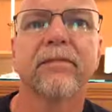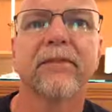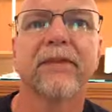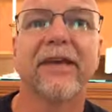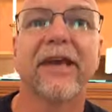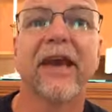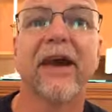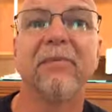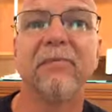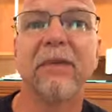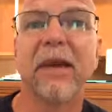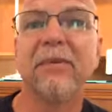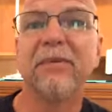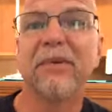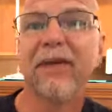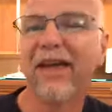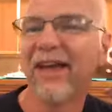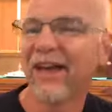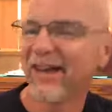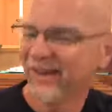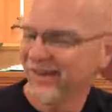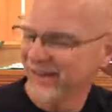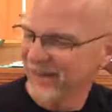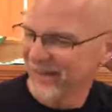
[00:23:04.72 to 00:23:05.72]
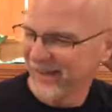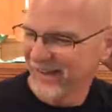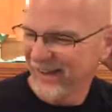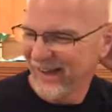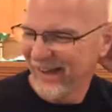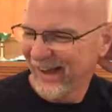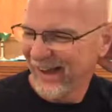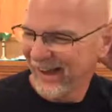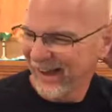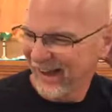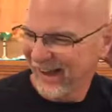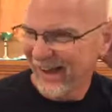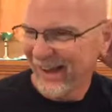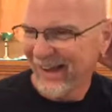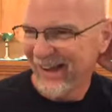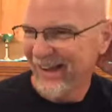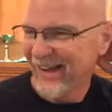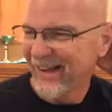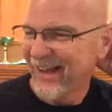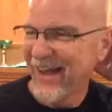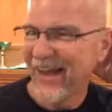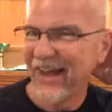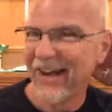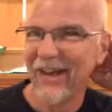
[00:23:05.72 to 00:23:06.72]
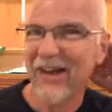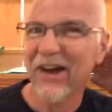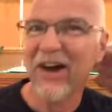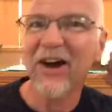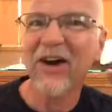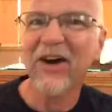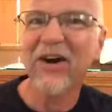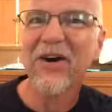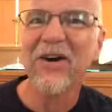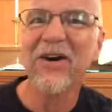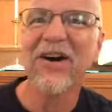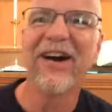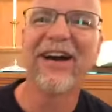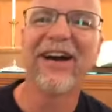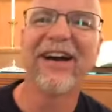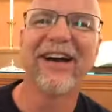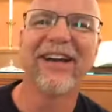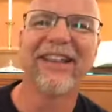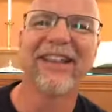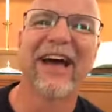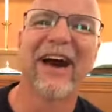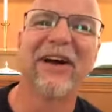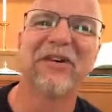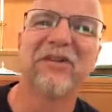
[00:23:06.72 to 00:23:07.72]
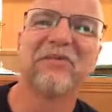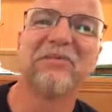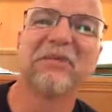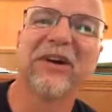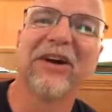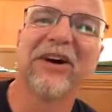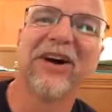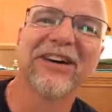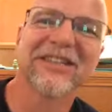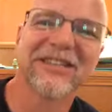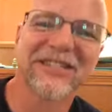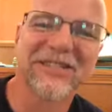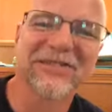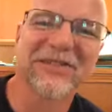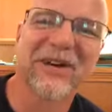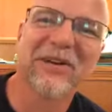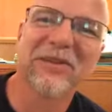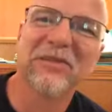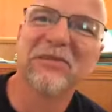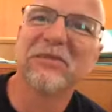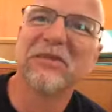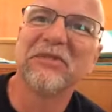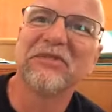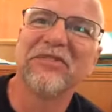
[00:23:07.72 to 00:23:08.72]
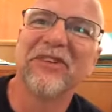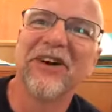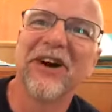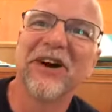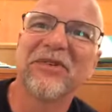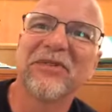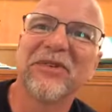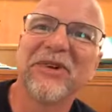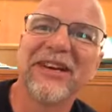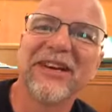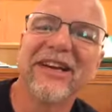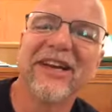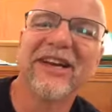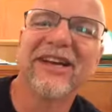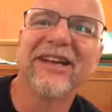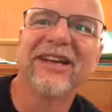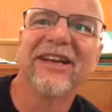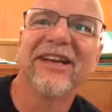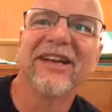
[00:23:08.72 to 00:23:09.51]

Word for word: Yeah, maybe. Hello? That would be awesome. That would be fun, wouldn't it?